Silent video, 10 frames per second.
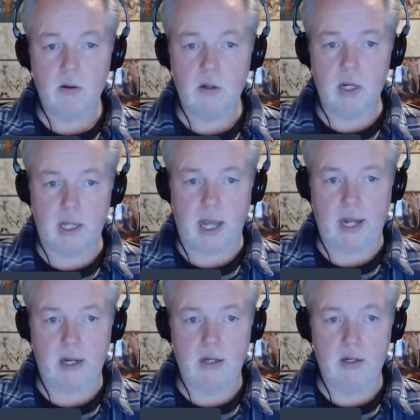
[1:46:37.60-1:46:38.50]
Look at that.
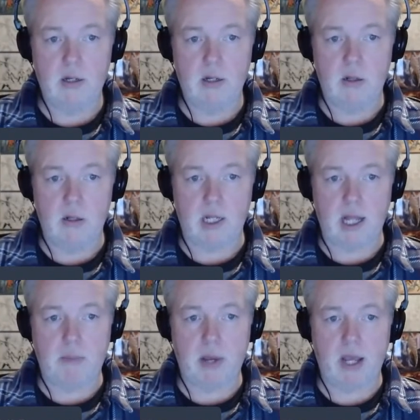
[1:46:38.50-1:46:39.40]
Look at
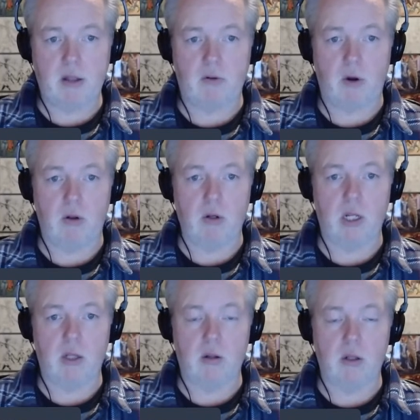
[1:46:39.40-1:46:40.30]
that Panthro. Look
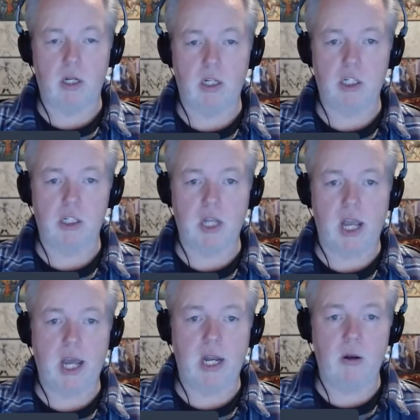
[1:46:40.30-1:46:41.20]
at
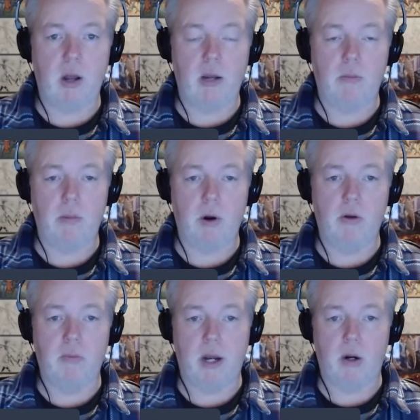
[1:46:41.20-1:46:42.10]
Shazam and
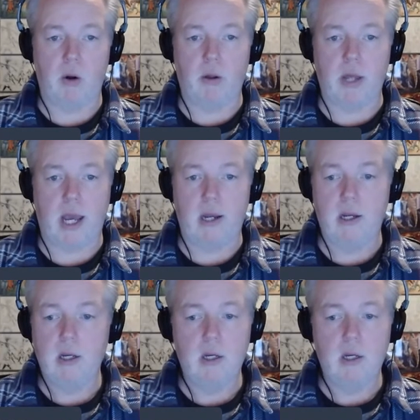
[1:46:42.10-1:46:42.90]
Birdman and all that.